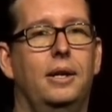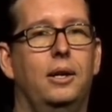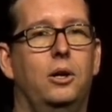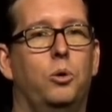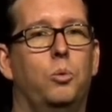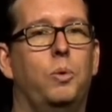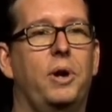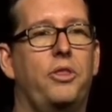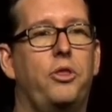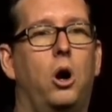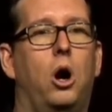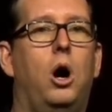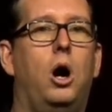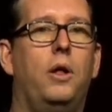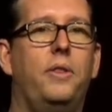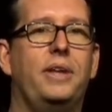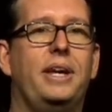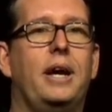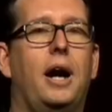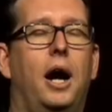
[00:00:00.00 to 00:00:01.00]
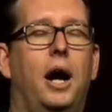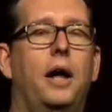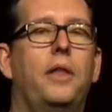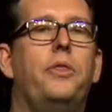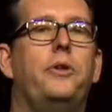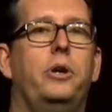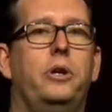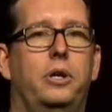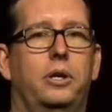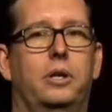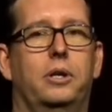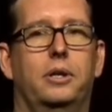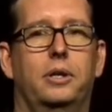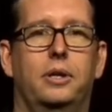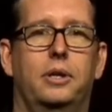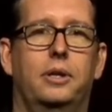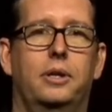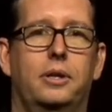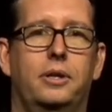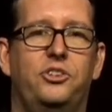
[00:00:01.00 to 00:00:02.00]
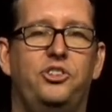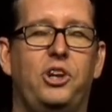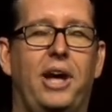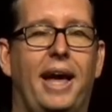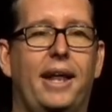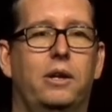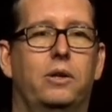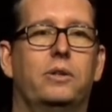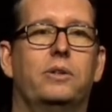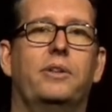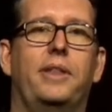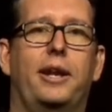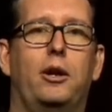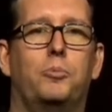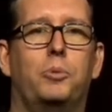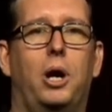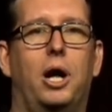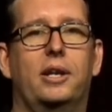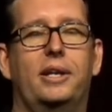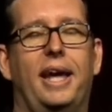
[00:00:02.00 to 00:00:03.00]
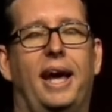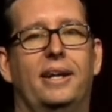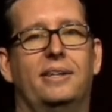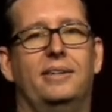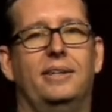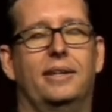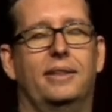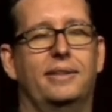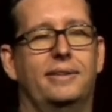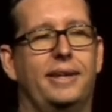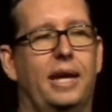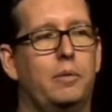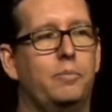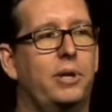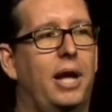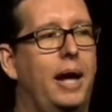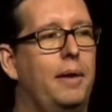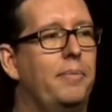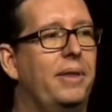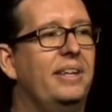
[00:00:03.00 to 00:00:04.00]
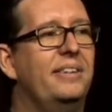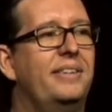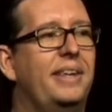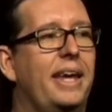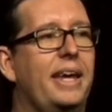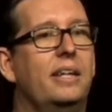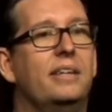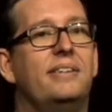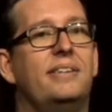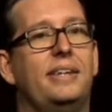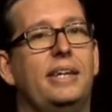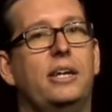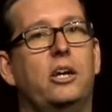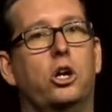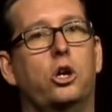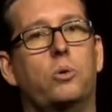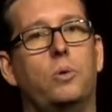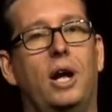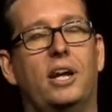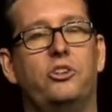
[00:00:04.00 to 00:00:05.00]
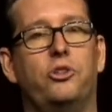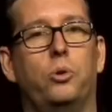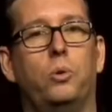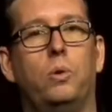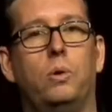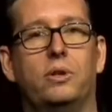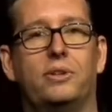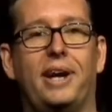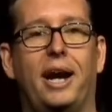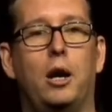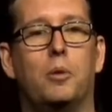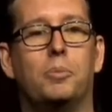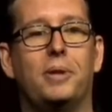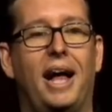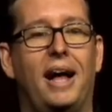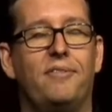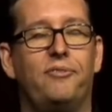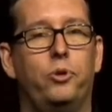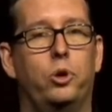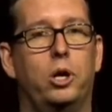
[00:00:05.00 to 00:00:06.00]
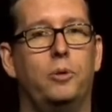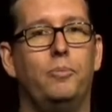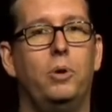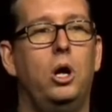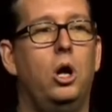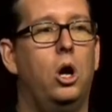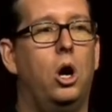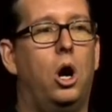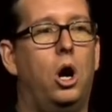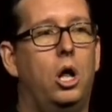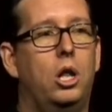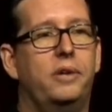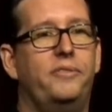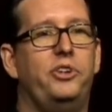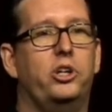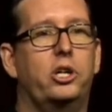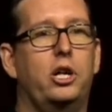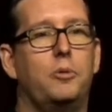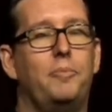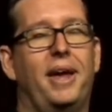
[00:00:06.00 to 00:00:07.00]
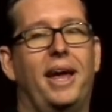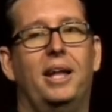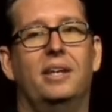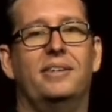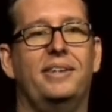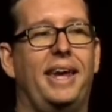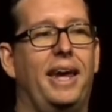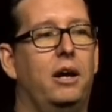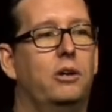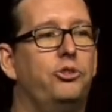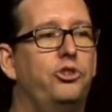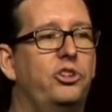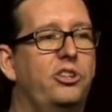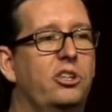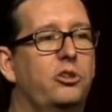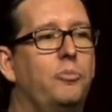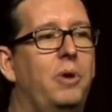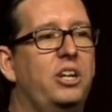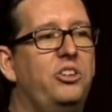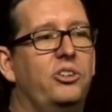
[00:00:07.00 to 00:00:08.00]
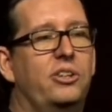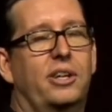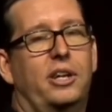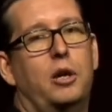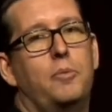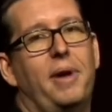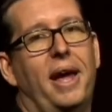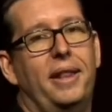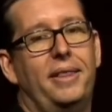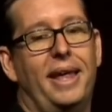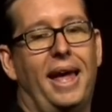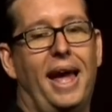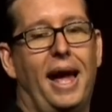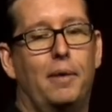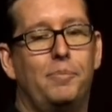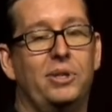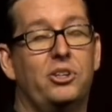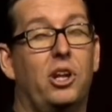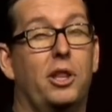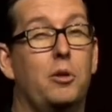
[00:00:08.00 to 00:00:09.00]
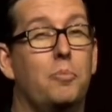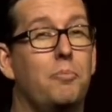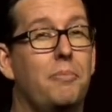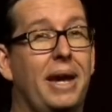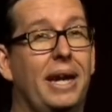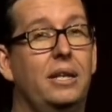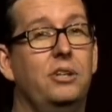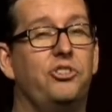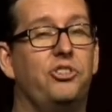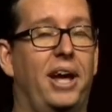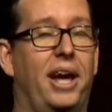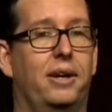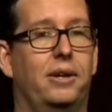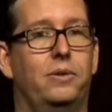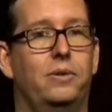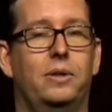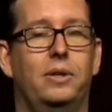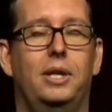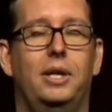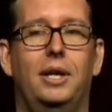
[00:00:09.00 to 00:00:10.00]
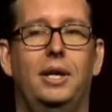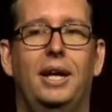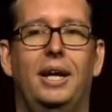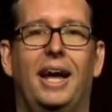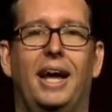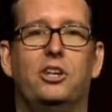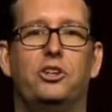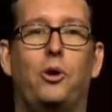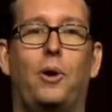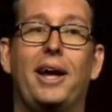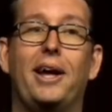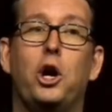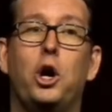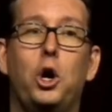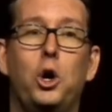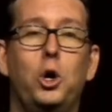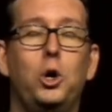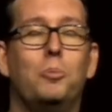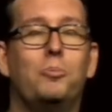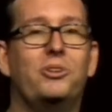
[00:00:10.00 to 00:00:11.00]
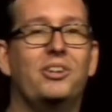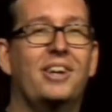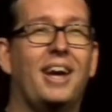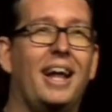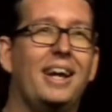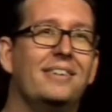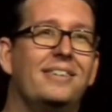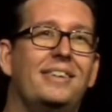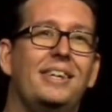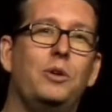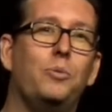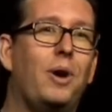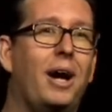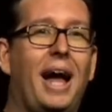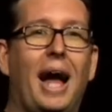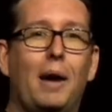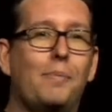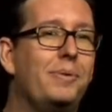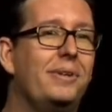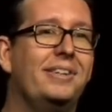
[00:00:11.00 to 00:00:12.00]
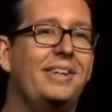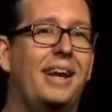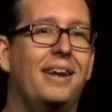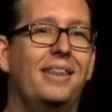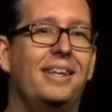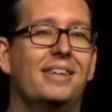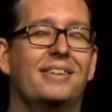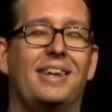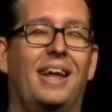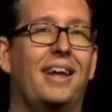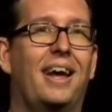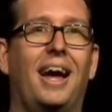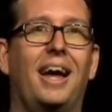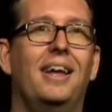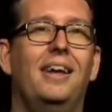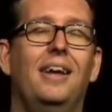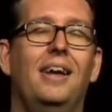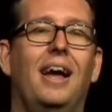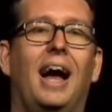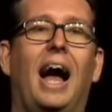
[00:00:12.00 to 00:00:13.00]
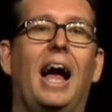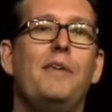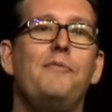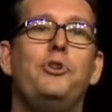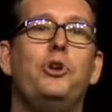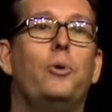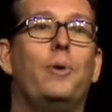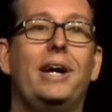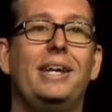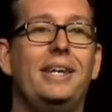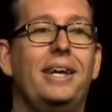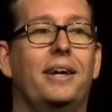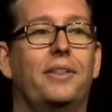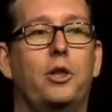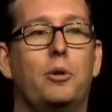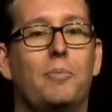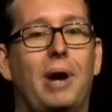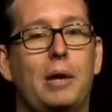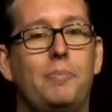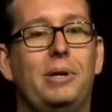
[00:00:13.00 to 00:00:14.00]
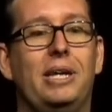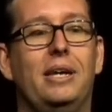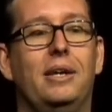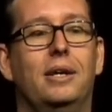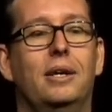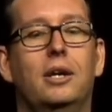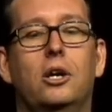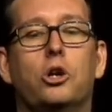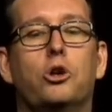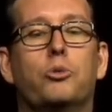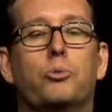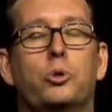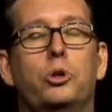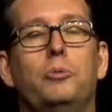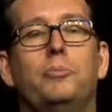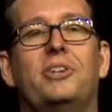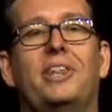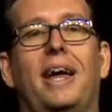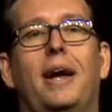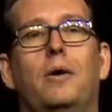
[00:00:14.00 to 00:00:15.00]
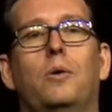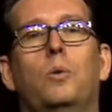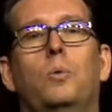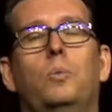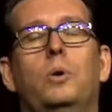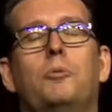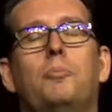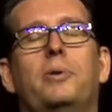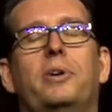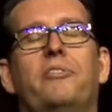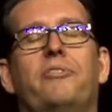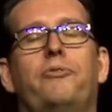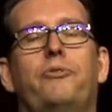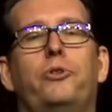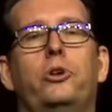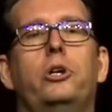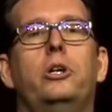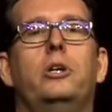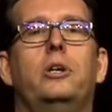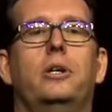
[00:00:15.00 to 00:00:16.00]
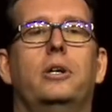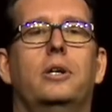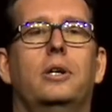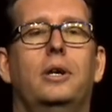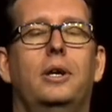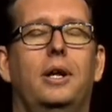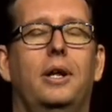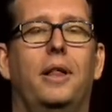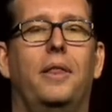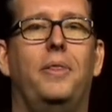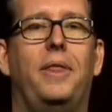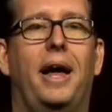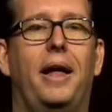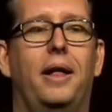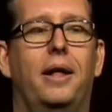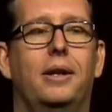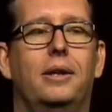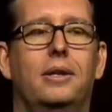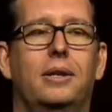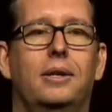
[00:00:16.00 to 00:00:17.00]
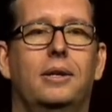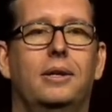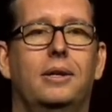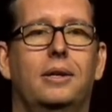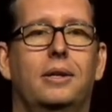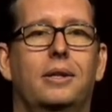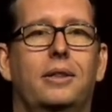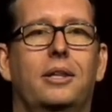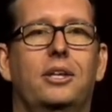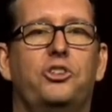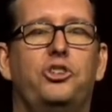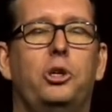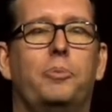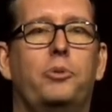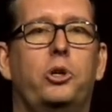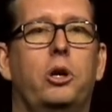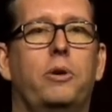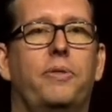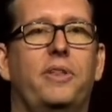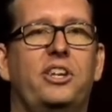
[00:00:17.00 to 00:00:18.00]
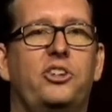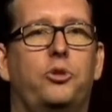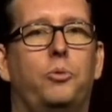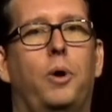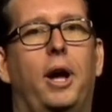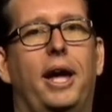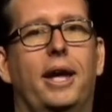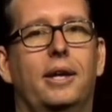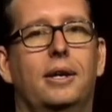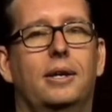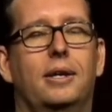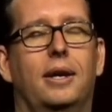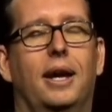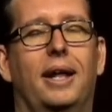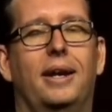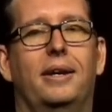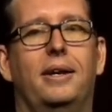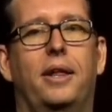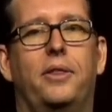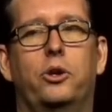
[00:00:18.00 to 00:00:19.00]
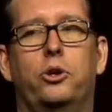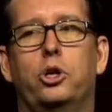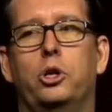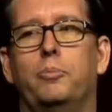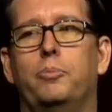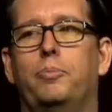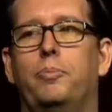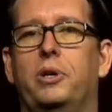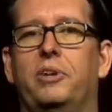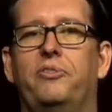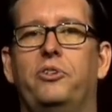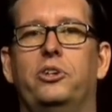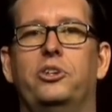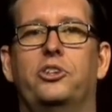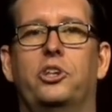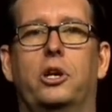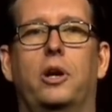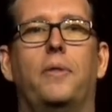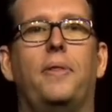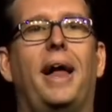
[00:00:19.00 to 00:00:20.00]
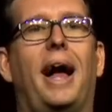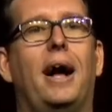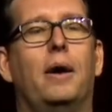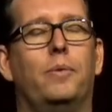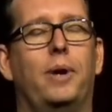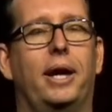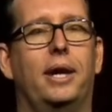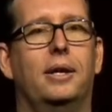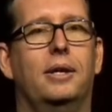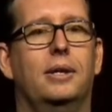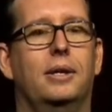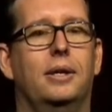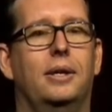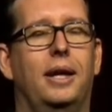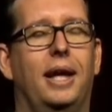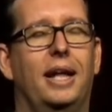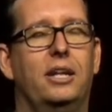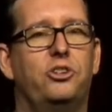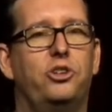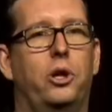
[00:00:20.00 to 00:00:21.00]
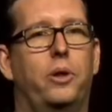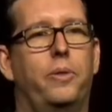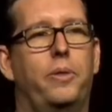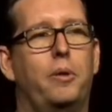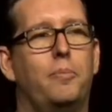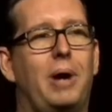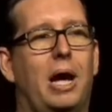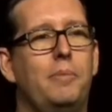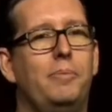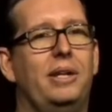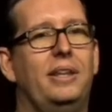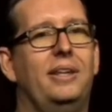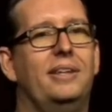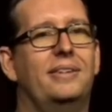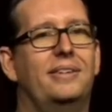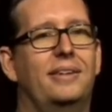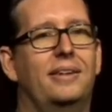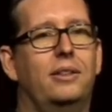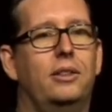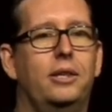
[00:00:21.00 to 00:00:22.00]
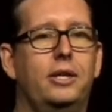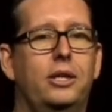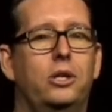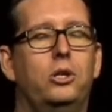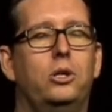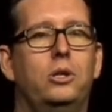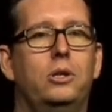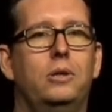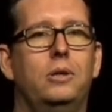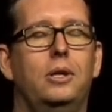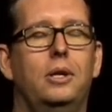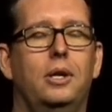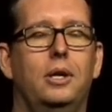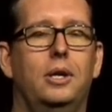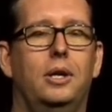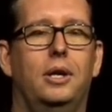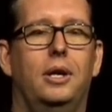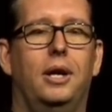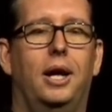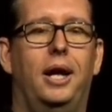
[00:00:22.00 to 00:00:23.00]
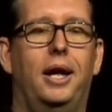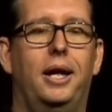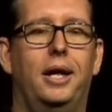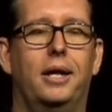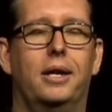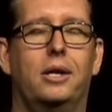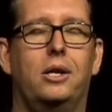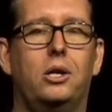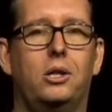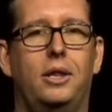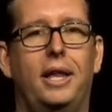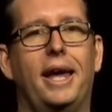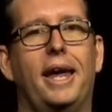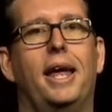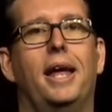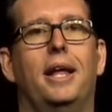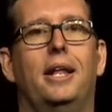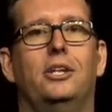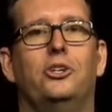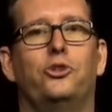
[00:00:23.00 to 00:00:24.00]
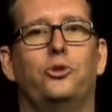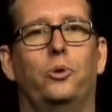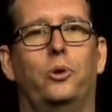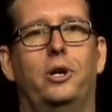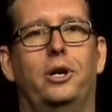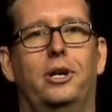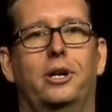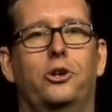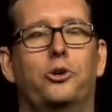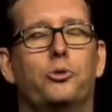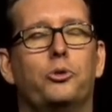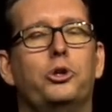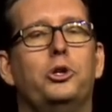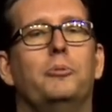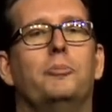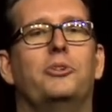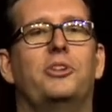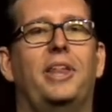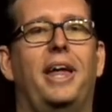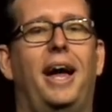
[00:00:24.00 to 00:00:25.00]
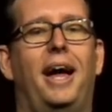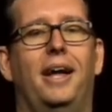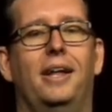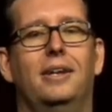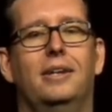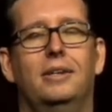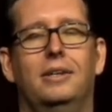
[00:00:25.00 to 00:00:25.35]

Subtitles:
with all the other channels that are broadcasting at the same time. They stay in sync across the whole entire platform. All of your commands count just as much as a command that happens on the main channel. And so I hope to kind of see what happens out of this. I have no idea. There might be groups that would prefer that the ship go this way, and another group prefers to go that way. And so there might be these little clans or groups that